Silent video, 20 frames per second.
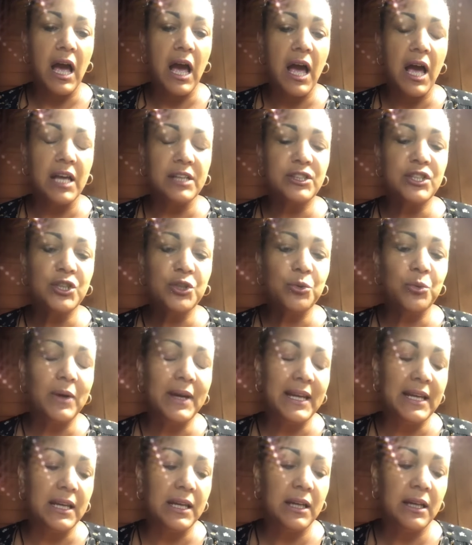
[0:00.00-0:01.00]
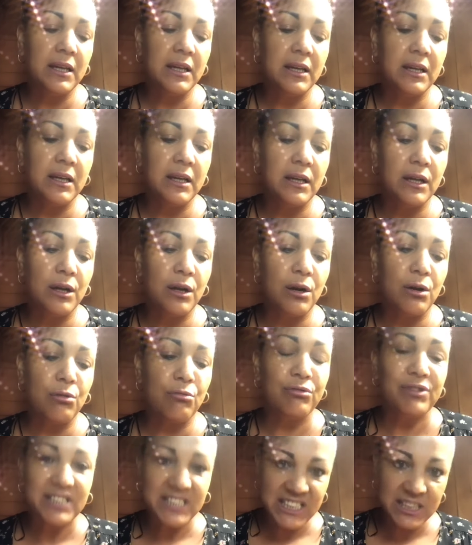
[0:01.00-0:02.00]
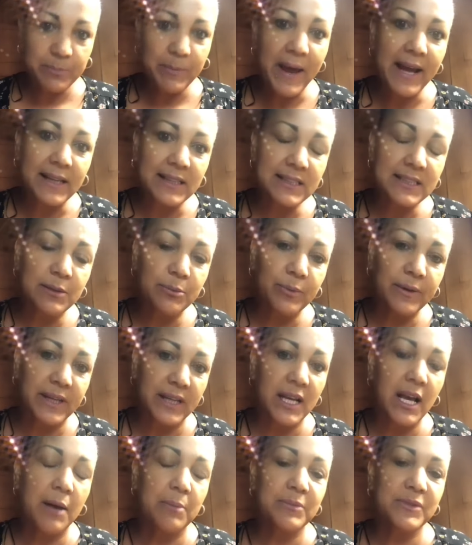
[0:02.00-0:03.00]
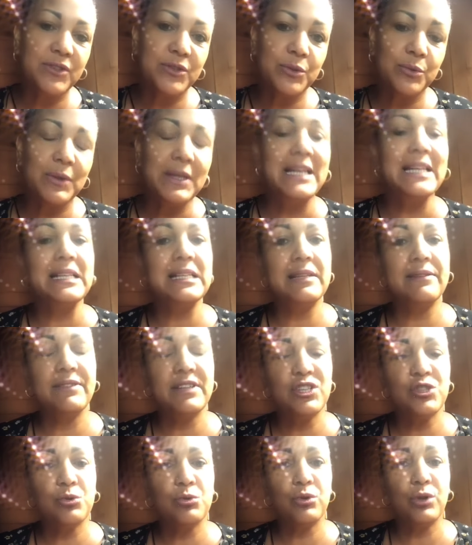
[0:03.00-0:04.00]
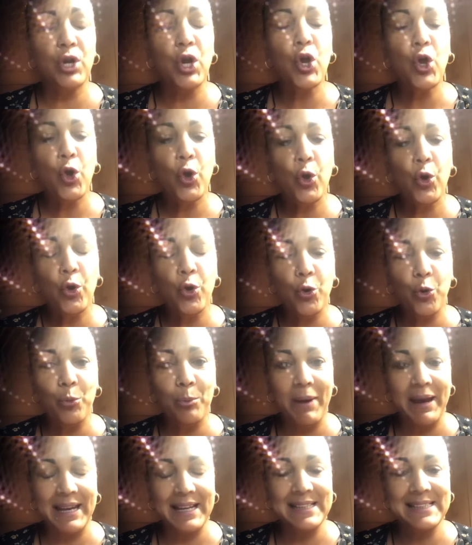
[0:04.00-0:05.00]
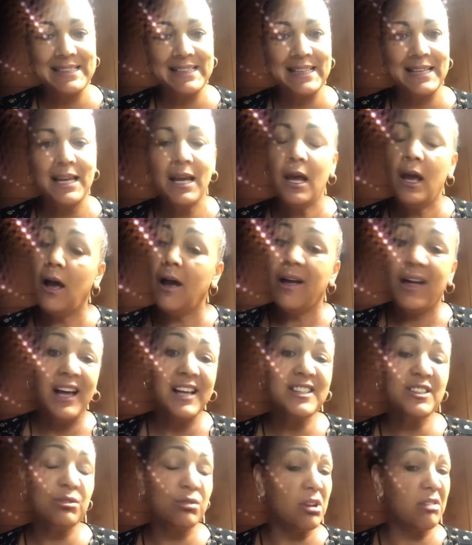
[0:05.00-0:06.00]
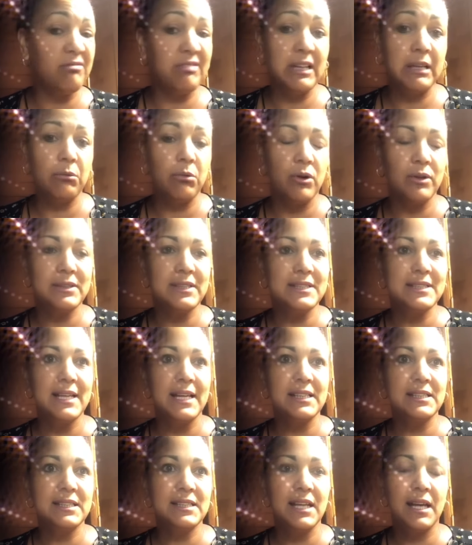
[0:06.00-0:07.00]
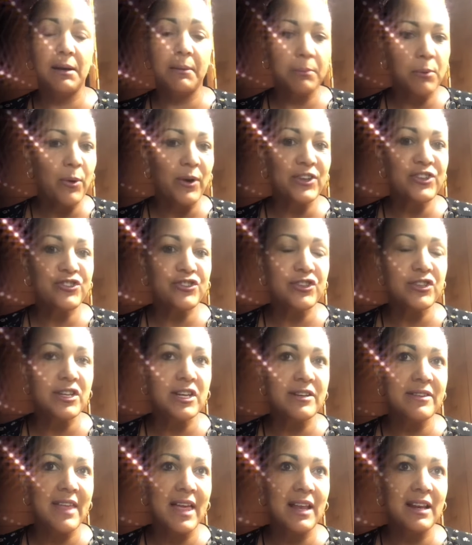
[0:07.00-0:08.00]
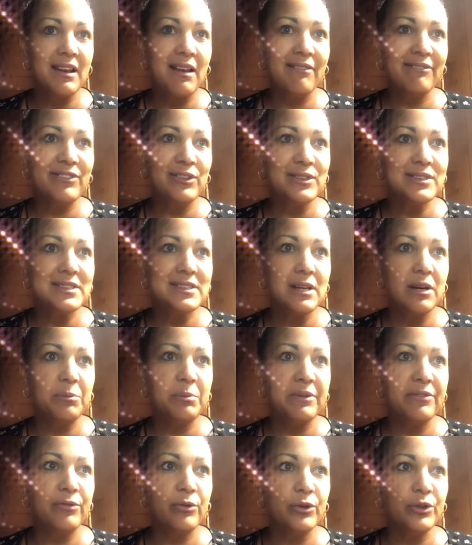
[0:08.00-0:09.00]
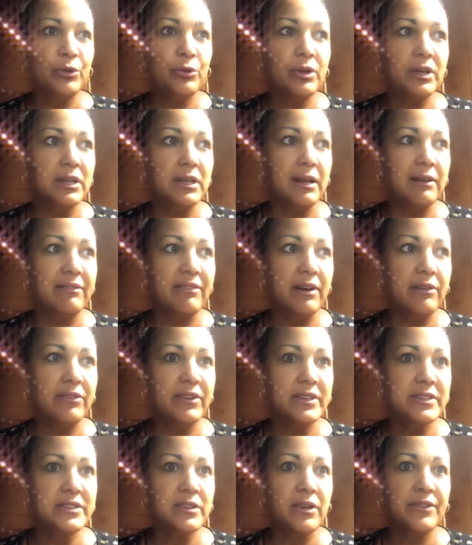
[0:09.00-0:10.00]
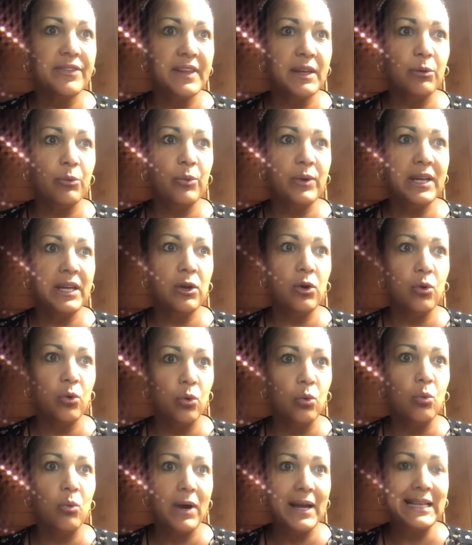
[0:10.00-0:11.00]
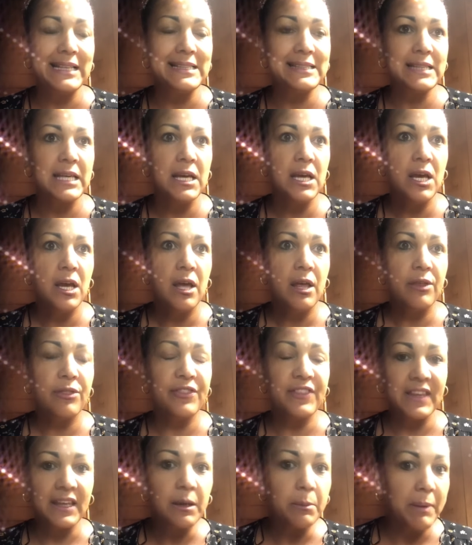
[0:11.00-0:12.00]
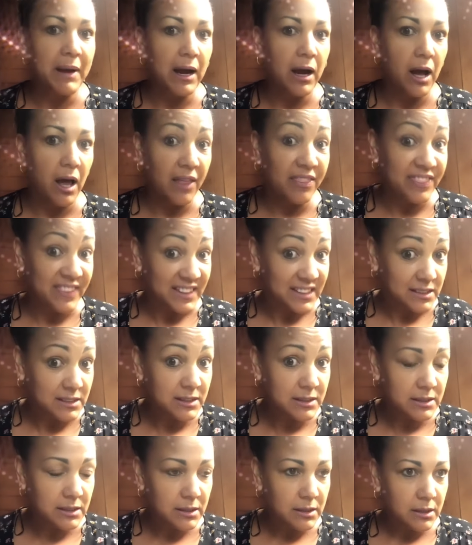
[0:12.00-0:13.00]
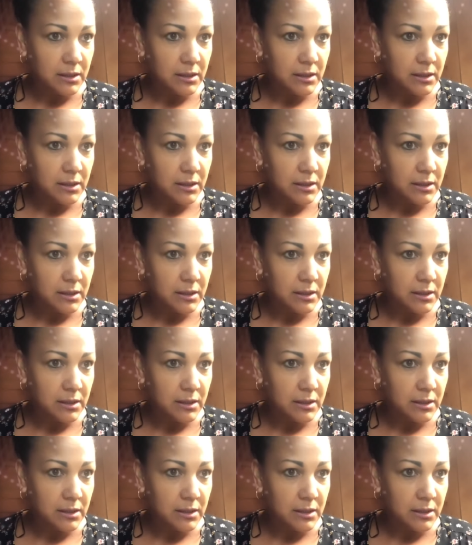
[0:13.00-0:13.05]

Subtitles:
a two-way respect when it comes to individual and humanity. That's all I really wanted to say today. I'm questioning that love yourself before you can love others. I think we always think about others,